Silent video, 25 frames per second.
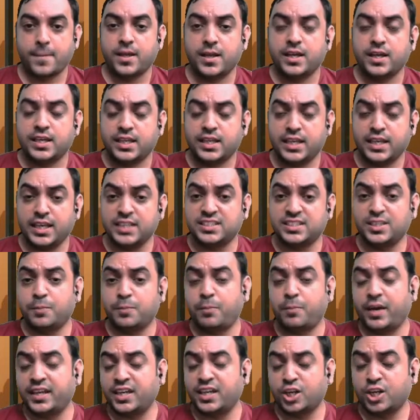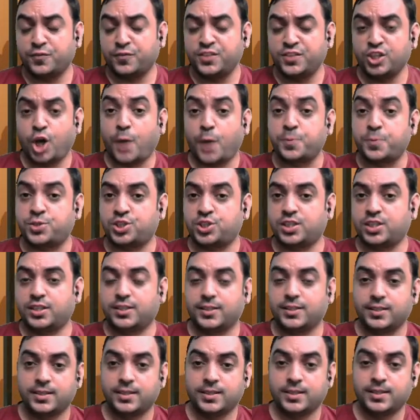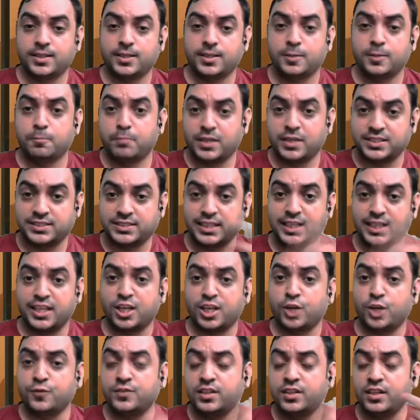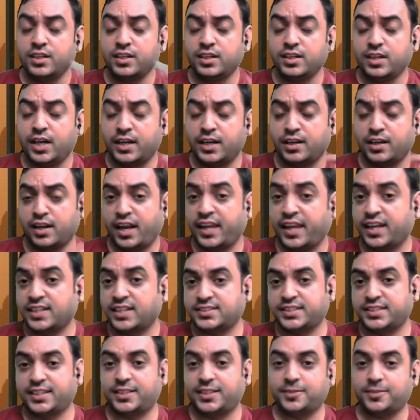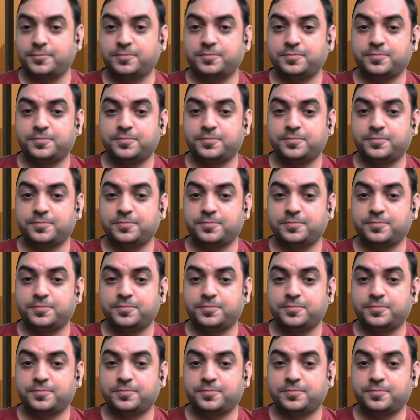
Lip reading: he is the buyer of the option, but seller of the underlying asset.